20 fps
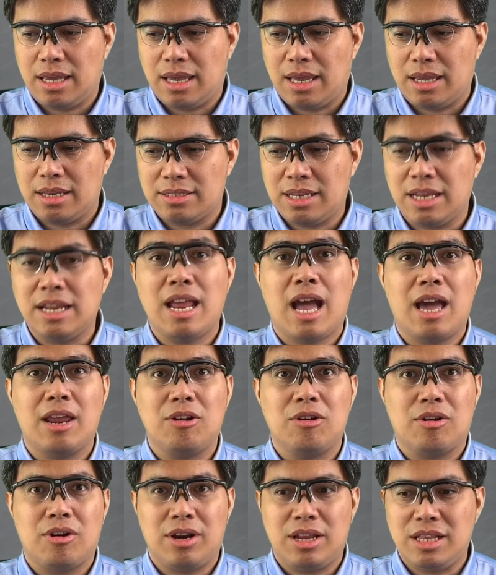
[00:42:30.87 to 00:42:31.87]

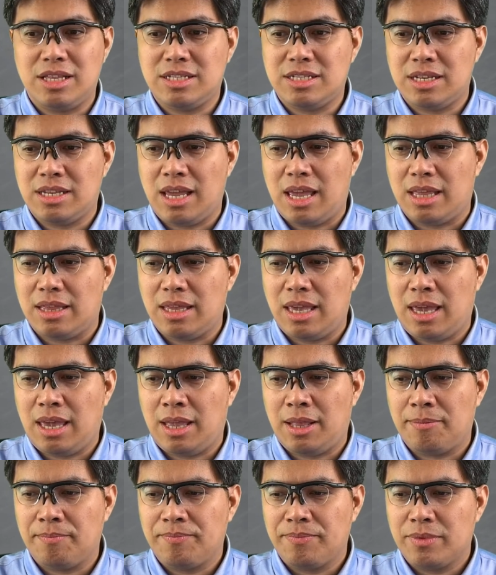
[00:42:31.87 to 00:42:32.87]
scenario or incident.
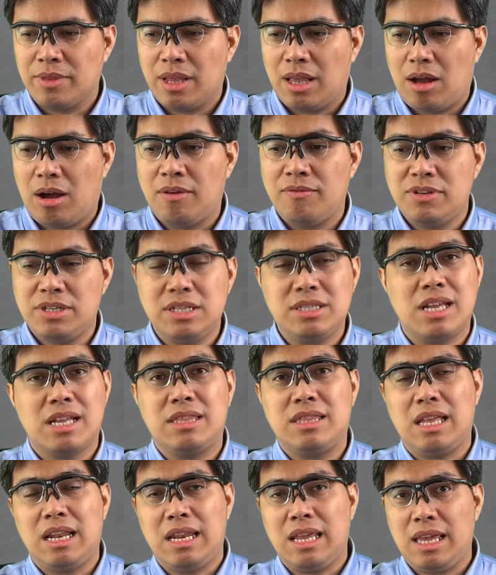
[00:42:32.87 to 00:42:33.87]
And obviously
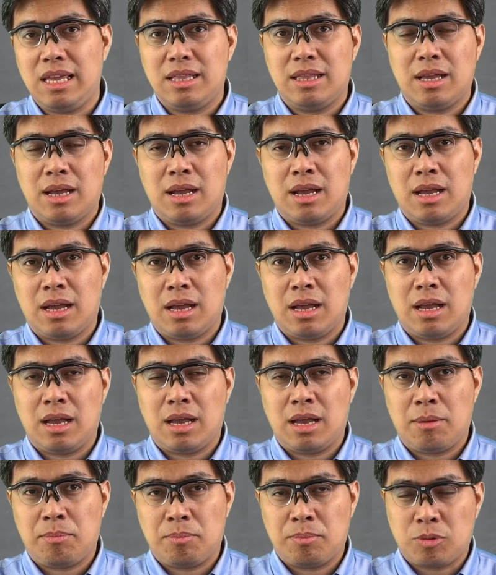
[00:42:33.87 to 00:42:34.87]
that delayed
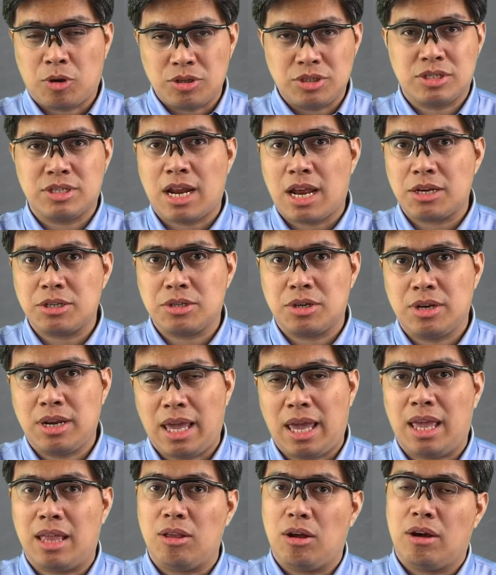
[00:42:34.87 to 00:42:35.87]
the construction,
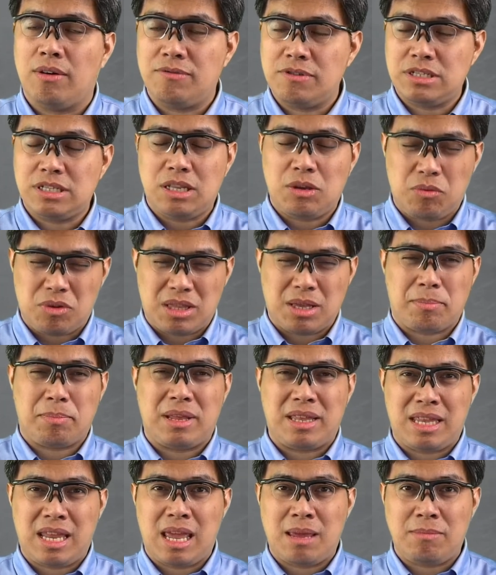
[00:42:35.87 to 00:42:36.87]
and obviously with the
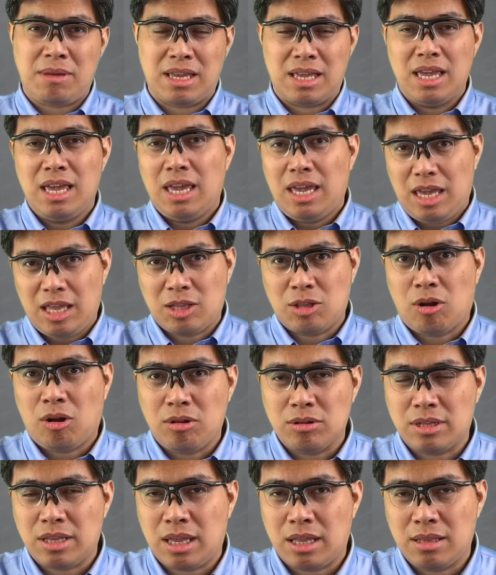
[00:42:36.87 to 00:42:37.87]
pandemic, it
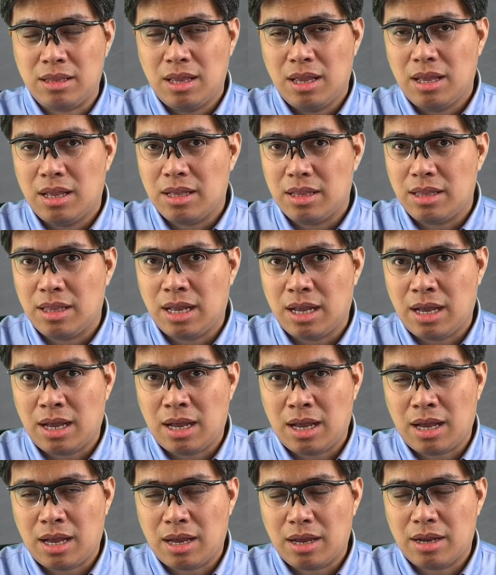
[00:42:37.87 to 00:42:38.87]
halted
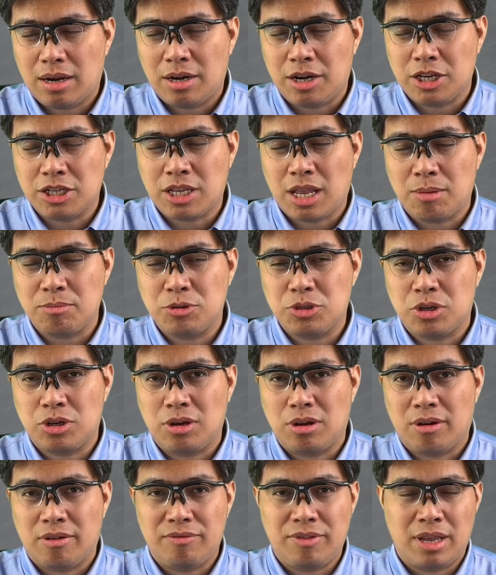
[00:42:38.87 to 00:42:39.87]
the resumption
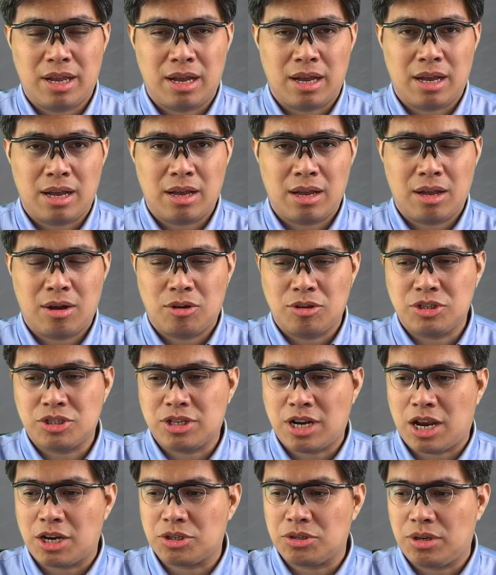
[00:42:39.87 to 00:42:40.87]
of the
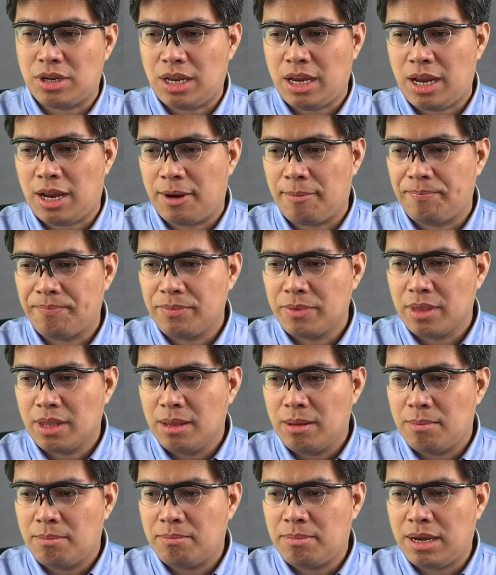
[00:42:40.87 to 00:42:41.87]
construction here.
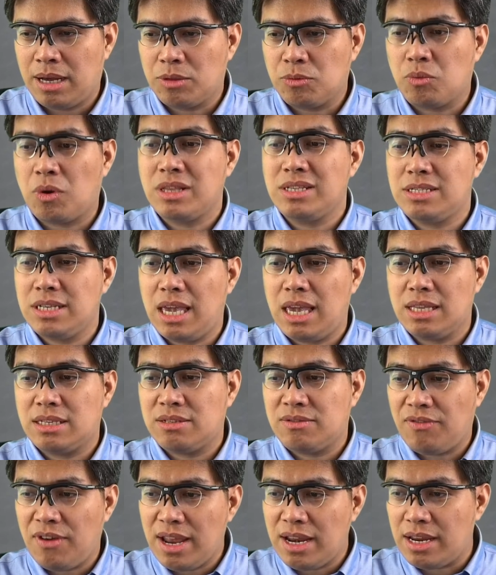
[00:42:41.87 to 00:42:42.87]
But once
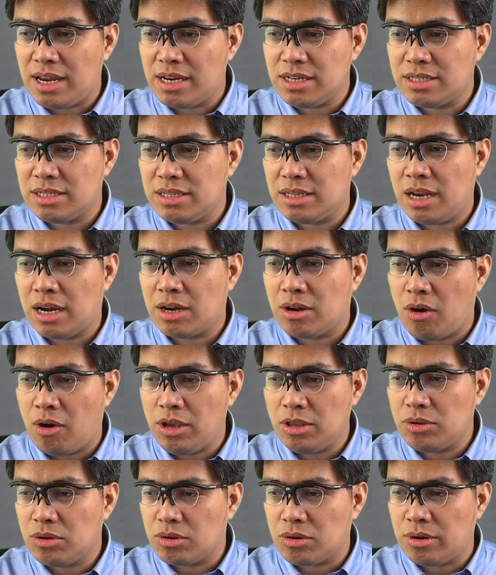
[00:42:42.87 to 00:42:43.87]
it's finished, they're
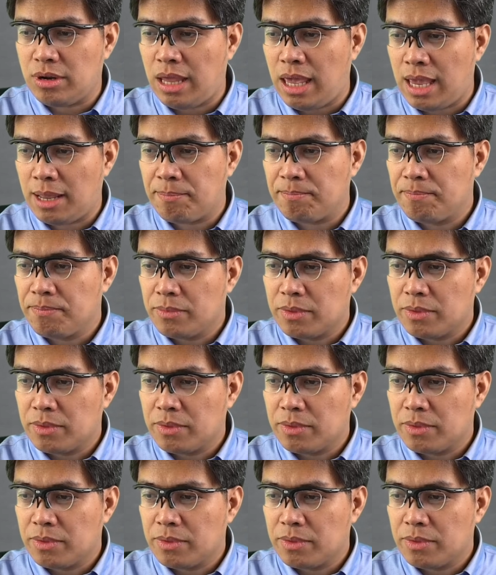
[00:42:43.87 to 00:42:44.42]
going to connect